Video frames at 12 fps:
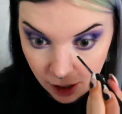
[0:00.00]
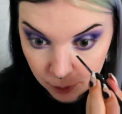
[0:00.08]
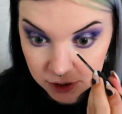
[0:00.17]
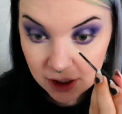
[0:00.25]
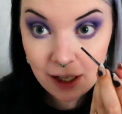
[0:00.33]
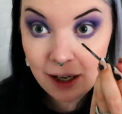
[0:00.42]
I'm
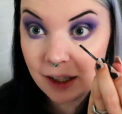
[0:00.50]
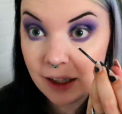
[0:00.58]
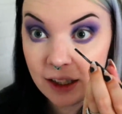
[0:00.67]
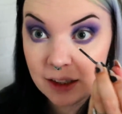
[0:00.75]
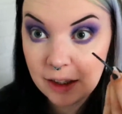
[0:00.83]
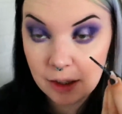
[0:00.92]
just gonna
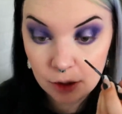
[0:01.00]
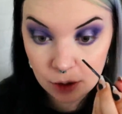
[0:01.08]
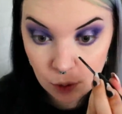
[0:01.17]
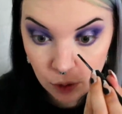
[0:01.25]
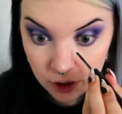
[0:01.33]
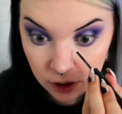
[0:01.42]
highlight the inner
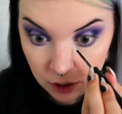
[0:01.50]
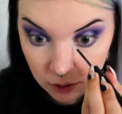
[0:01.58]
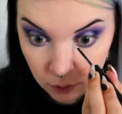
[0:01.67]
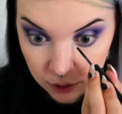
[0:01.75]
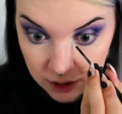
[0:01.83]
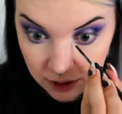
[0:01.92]

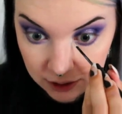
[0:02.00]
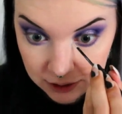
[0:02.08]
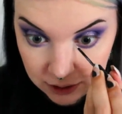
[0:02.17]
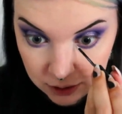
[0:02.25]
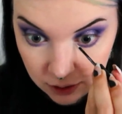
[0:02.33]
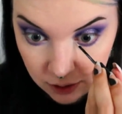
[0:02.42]
corner with
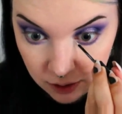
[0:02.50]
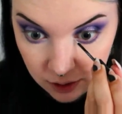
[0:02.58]
this.